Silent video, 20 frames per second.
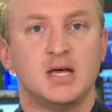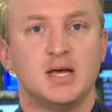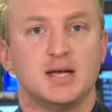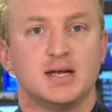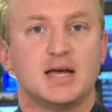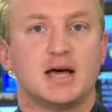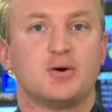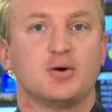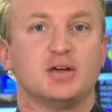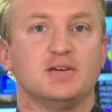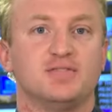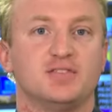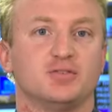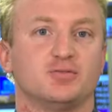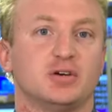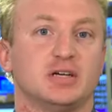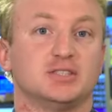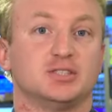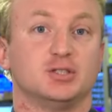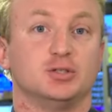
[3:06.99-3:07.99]
Now, if the
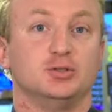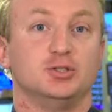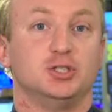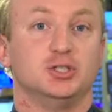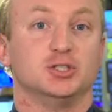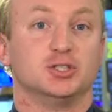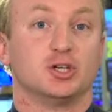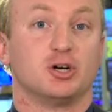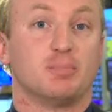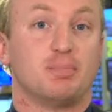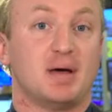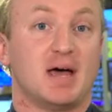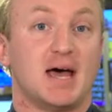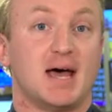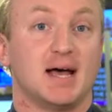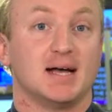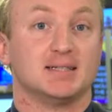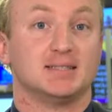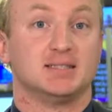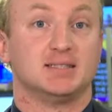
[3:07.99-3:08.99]
resolutions are
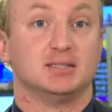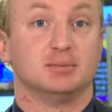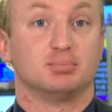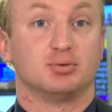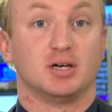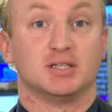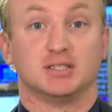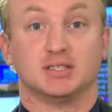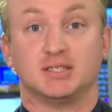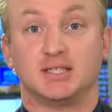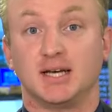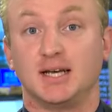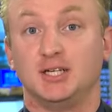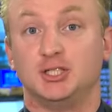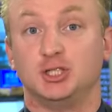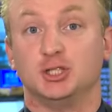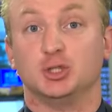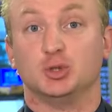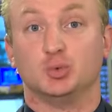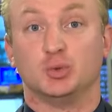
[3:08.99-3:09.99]
passed, the
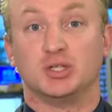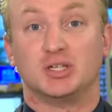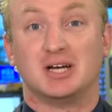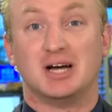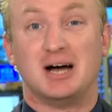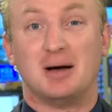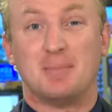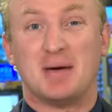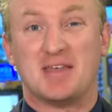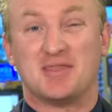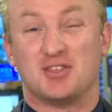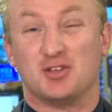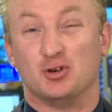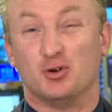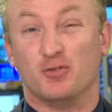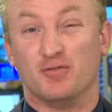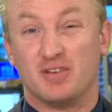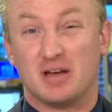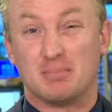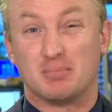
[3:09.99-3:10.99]
presentations would come at the
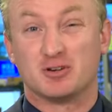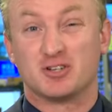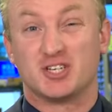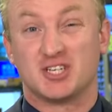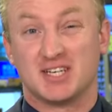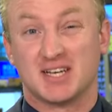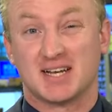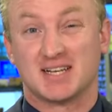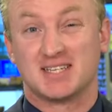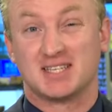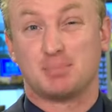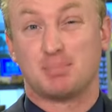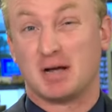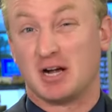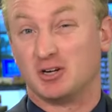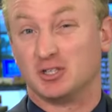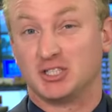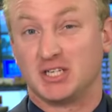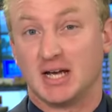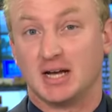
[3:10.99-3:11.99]
November 6th
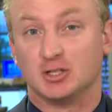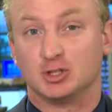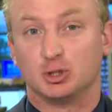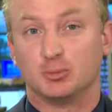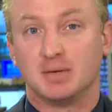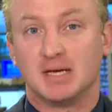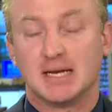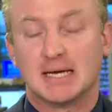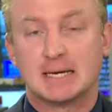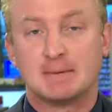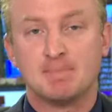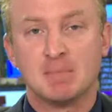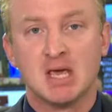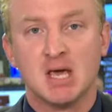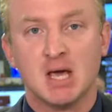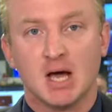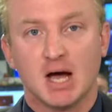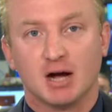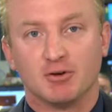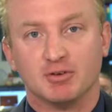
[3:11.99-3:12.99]
Parish Council meeting.
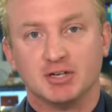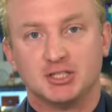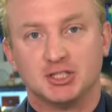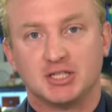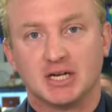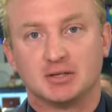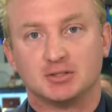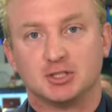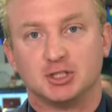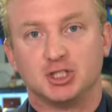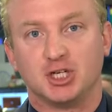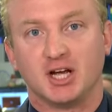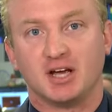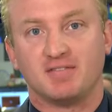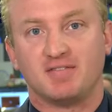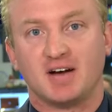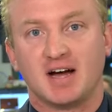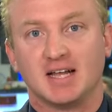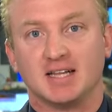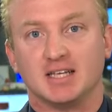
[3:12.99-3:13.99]
I reached out to
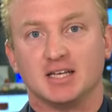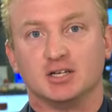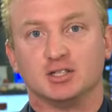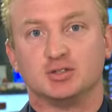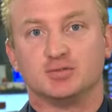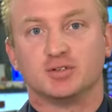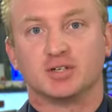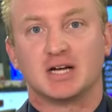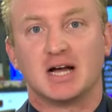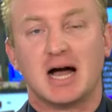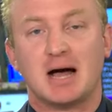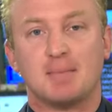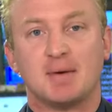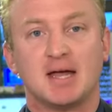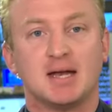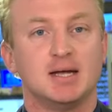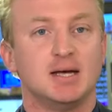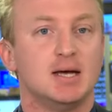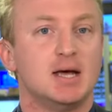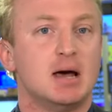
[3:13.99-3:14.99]
JFI leaders for comment,
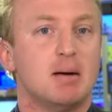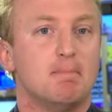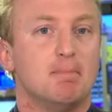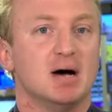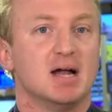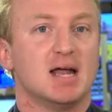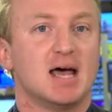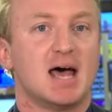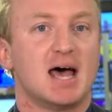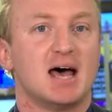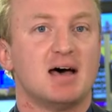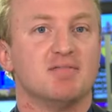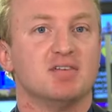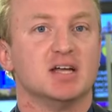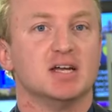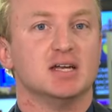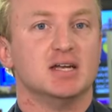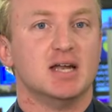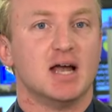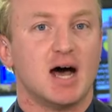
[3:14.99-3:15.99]
but have
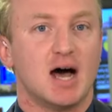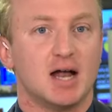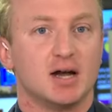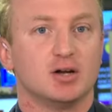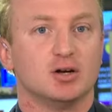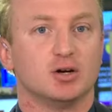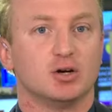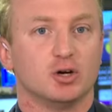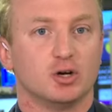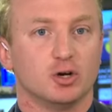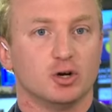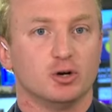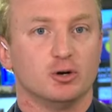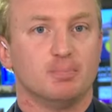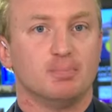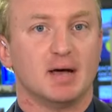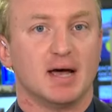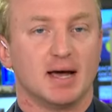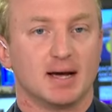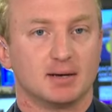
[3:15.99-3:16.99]
not heard
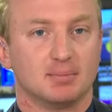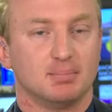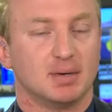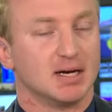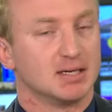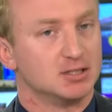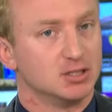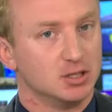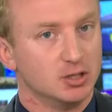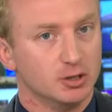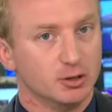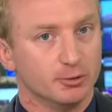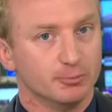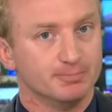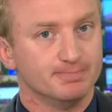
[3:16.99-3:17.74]
back. Back to you.